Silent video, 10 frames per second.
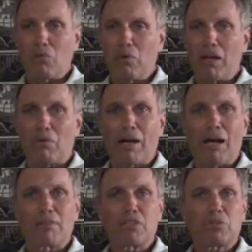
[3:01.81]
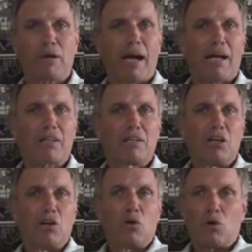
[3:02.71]
the way around the track,
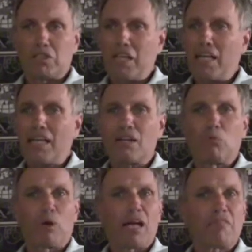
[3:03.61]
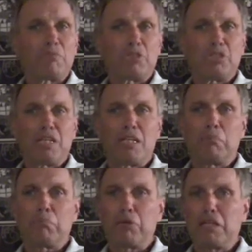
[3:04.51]
or taking a wave machine
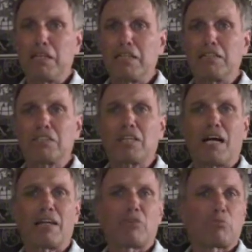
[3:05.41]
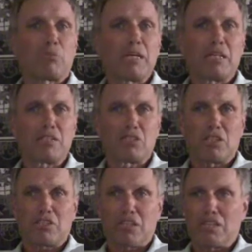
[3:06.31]
and putting it inside an arena,
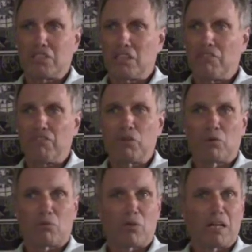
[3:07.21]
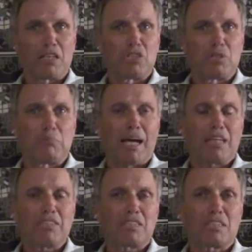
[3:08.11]
just as if you were running a
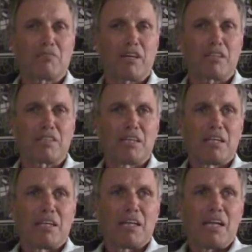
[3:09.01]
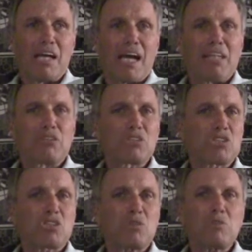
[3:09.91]
gymnastics event. And there's a
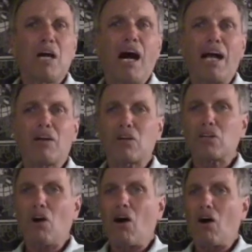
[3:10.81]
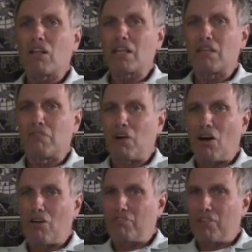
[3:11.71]
certain higher calling
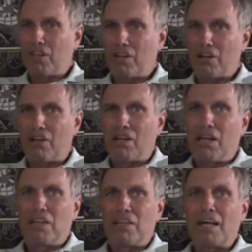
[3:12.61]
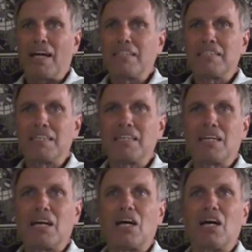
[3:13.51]
involved there. The
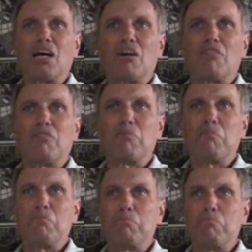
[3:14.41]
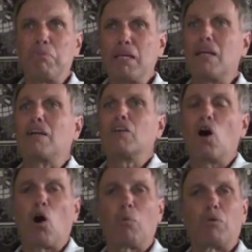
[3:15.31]
idea of being
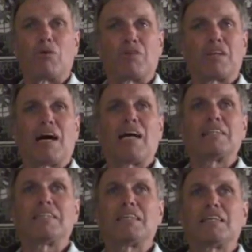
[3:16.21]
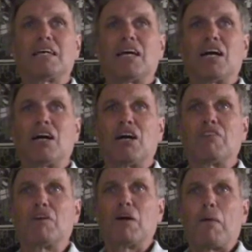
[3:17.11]
noble, the idea
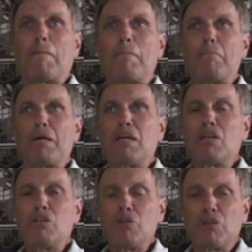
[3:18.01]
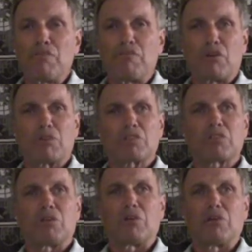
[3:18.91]
of being
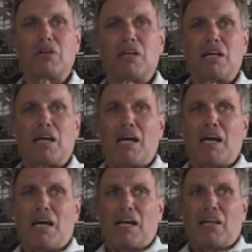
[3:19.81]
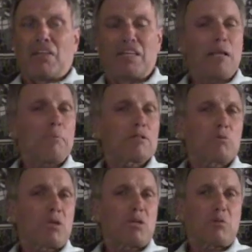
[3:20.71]
universal. The Olympics
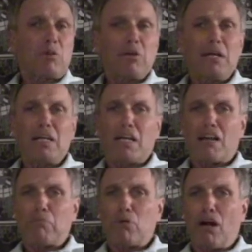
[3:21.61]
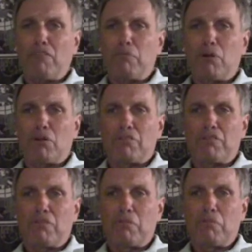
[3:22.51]
weren't created out of profit
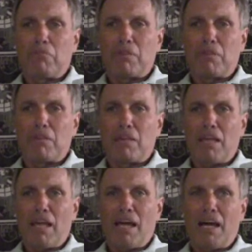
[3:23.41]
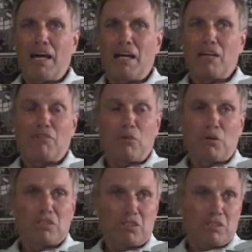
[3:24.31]
motive. And of
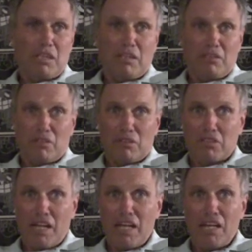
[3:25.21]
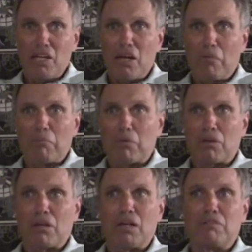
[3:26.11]
course, there's any
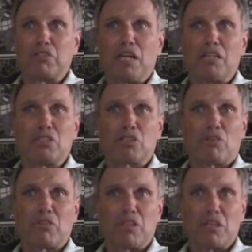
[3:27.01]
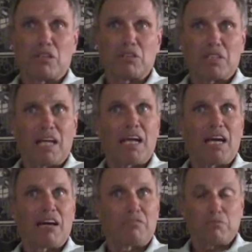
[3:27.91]
number of changes over the years that
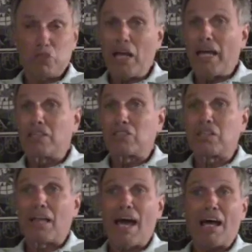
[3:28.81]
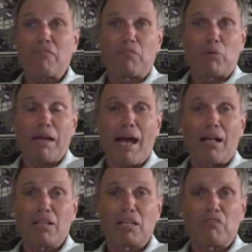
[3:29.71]
have changed that
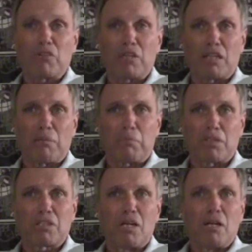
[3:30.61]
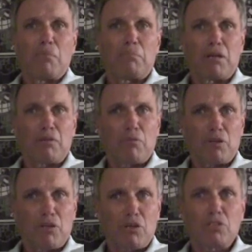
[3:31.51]
reality for the Olympics. But
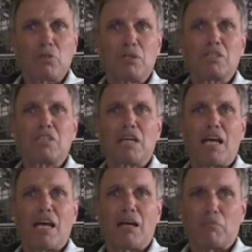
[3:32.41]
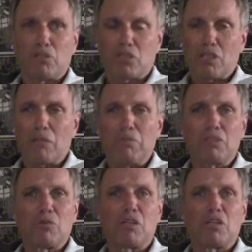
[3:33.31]
what you're doing today and what you're going to be
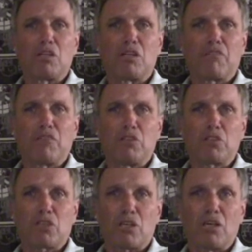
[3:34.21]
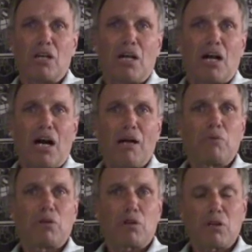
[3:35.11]
doing in the near future, I
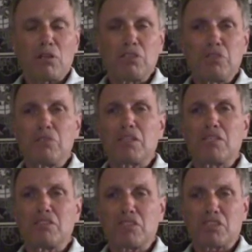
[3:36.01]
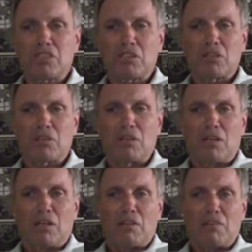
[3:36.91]
would urge you to consider
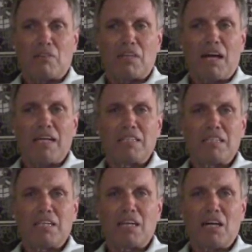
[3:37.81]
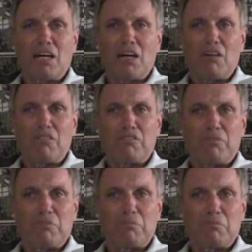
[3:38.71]
the idea of
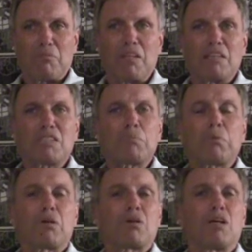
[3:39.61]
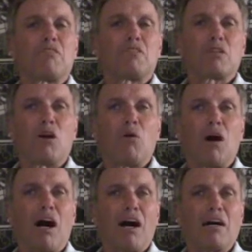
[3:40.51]
the spirit of
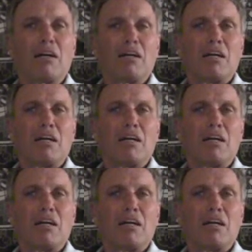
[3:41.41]
aloha